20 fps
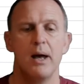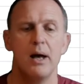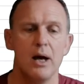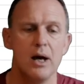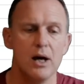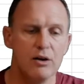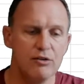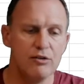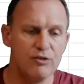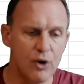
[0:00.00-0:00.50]

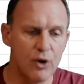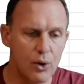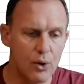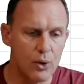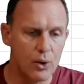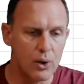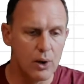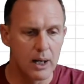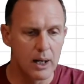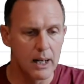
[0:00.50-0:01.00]

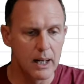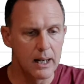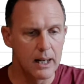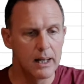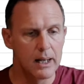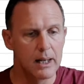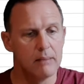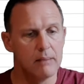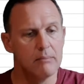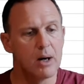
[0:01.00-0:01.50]
for
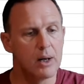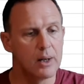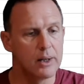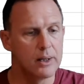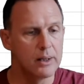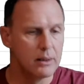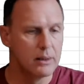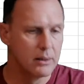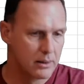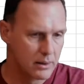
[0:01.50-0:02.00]
my
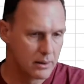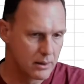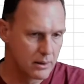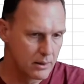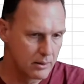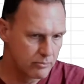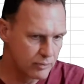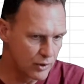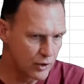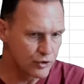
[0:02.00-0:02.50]

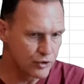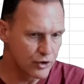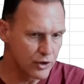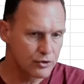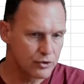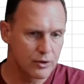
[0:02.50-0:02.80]
project.